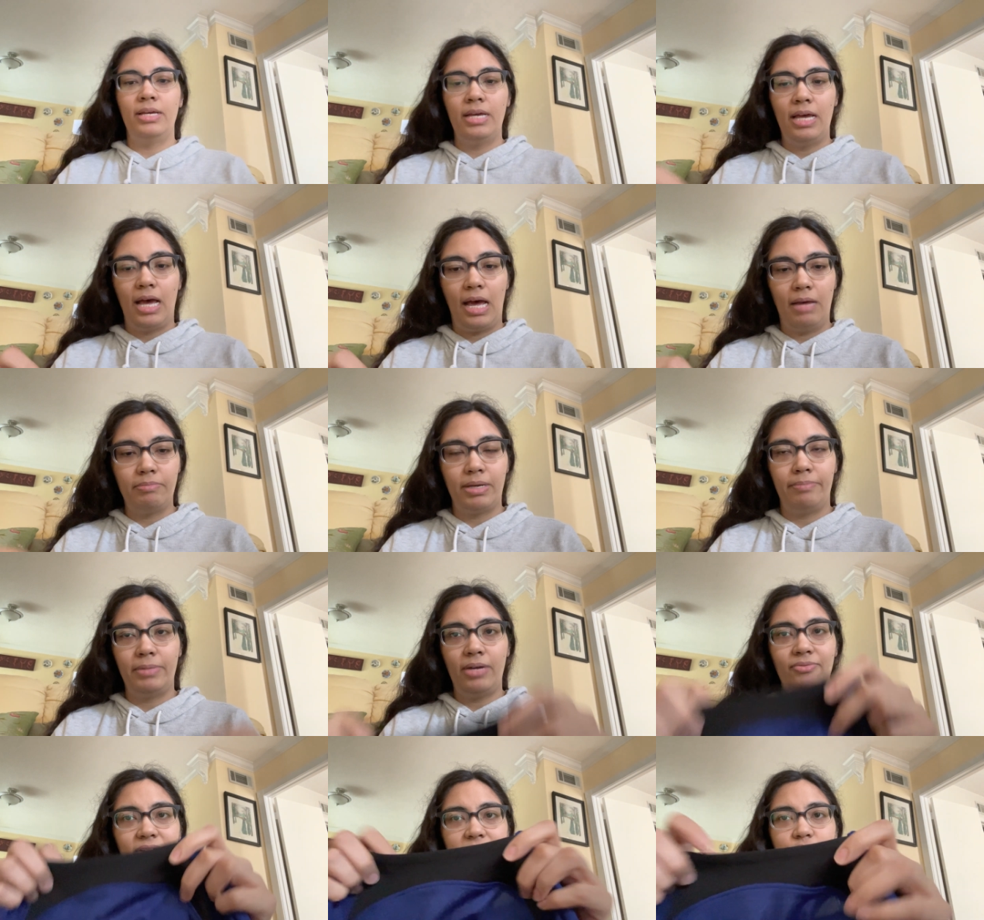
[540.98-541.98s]
I'm
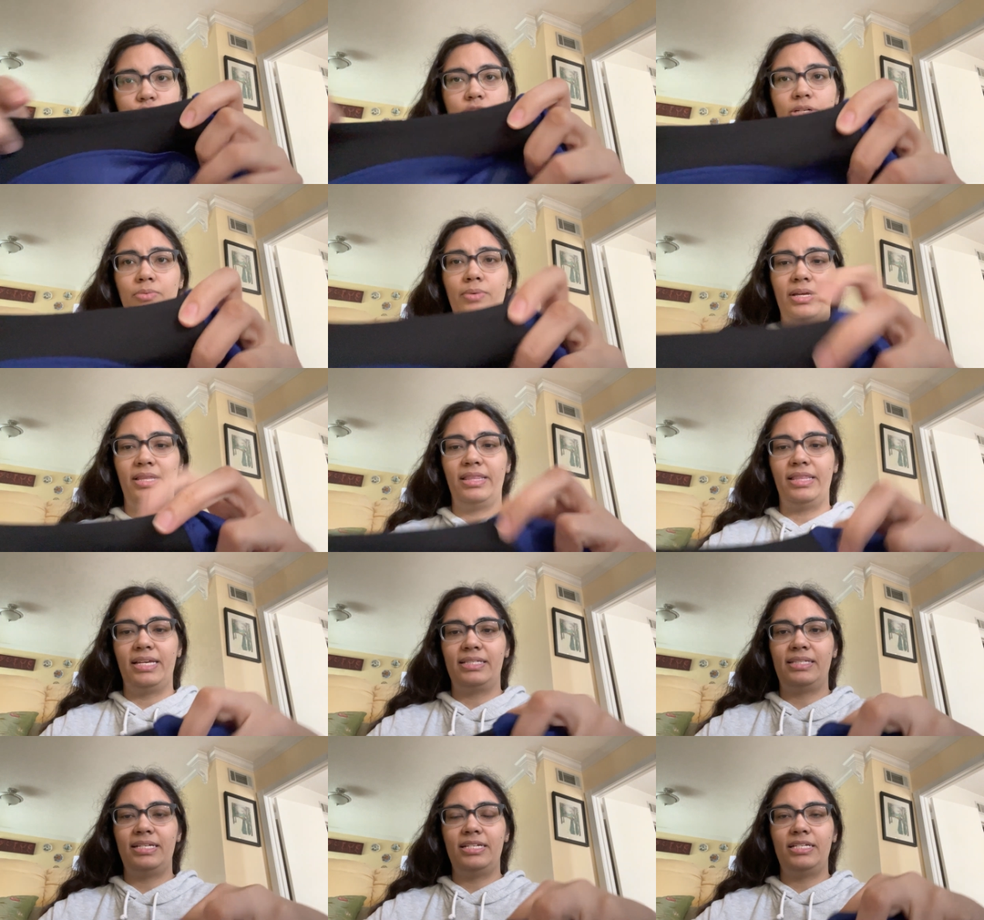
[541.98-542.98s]
not really sure what
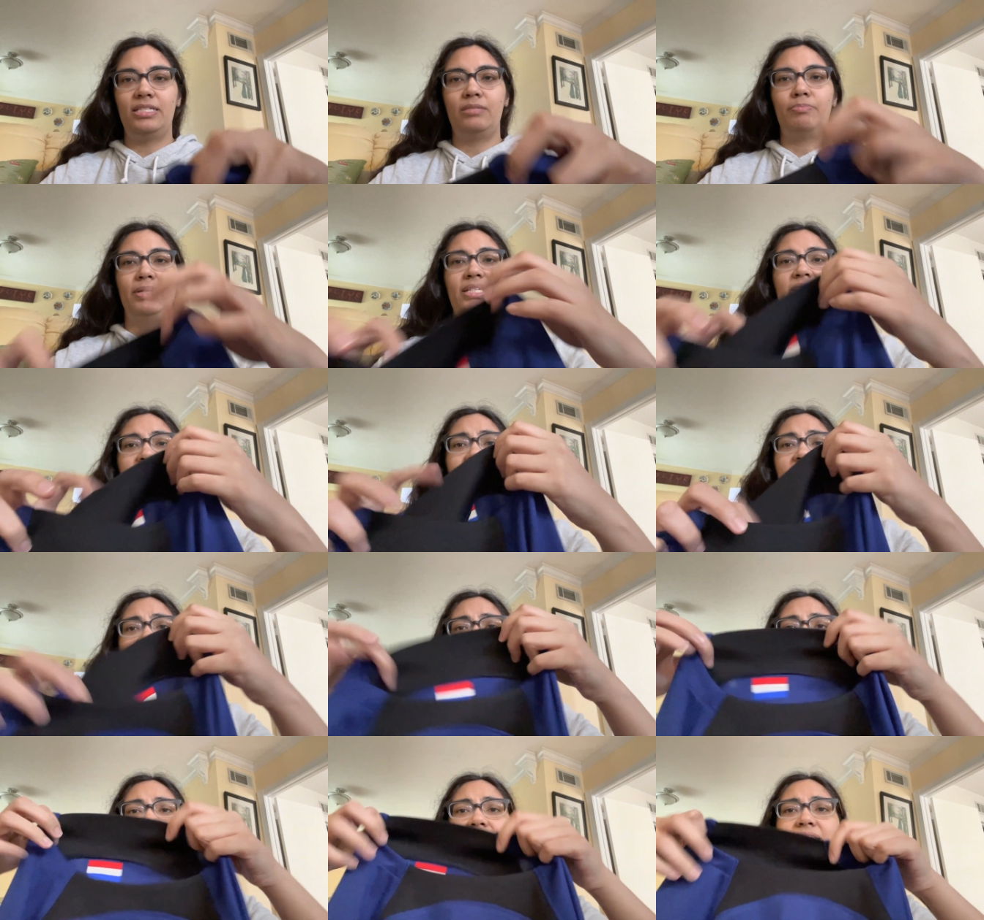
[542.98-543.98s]
this is, but it's kind
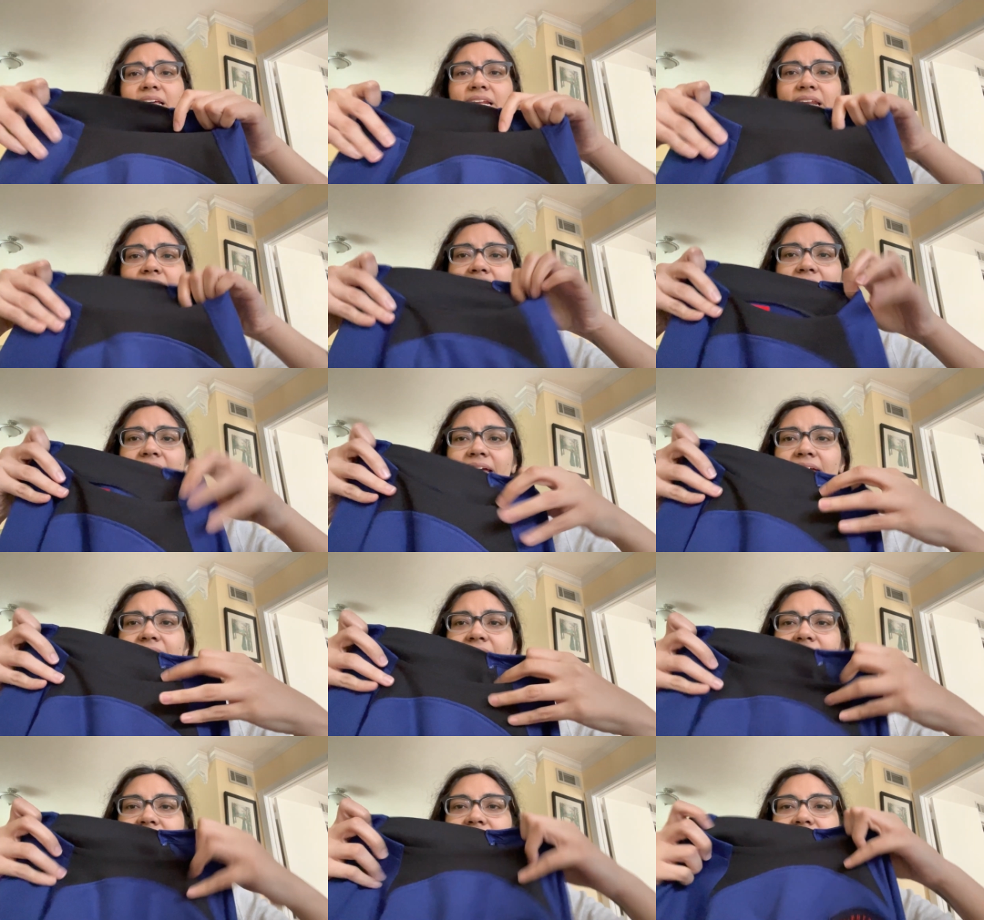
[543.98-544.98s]
of like the neck.
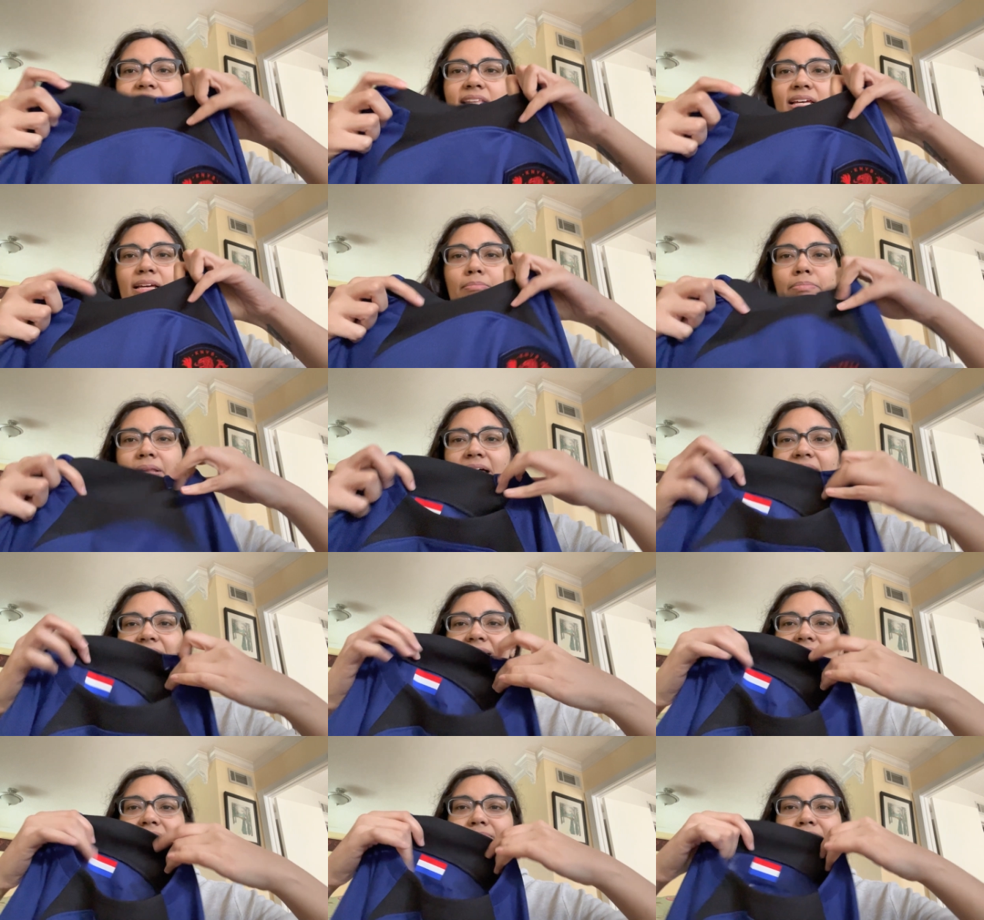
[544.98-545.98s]
It's the
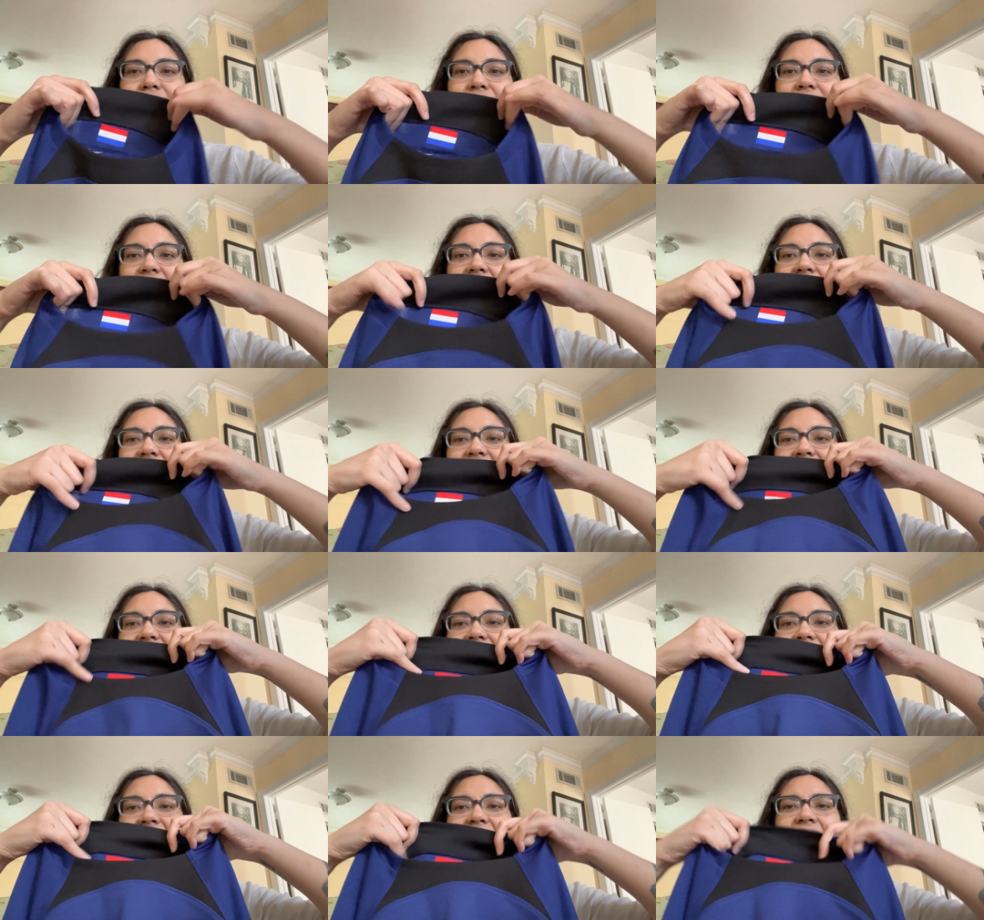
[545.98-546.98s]
black neck
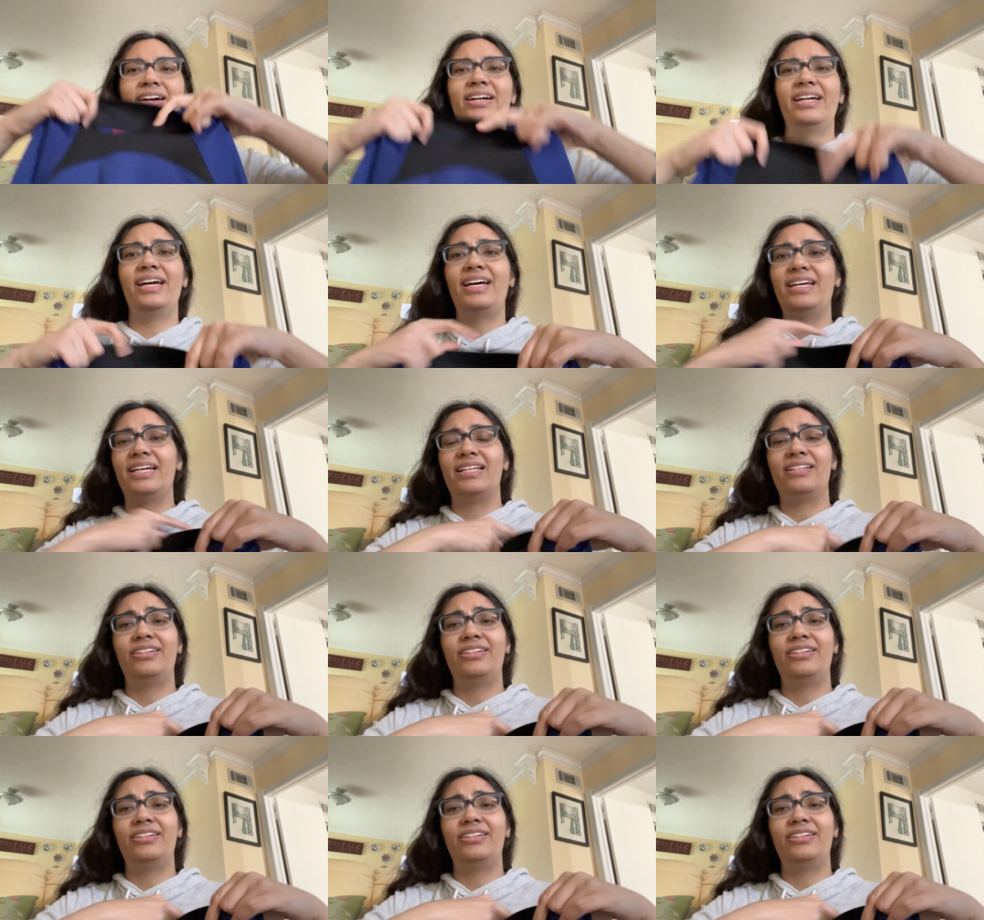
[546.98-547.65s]
area.